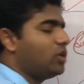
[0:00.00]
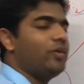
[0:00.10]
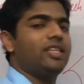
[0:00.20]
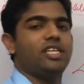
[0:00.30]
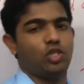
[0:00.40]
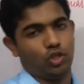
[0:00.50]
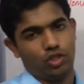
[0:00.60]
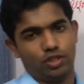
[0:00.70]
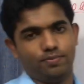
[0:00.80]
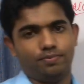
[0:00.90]
with each
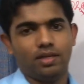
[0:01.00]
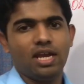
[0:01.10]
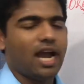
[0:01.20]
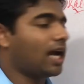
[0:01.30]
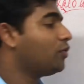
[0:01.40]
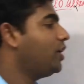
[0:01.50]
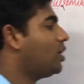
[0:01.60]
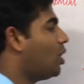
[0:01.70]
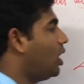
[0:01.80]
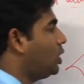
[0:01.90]
other. And we
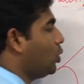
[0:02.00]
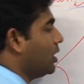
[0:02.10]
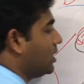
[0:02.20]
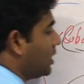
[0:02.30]
call together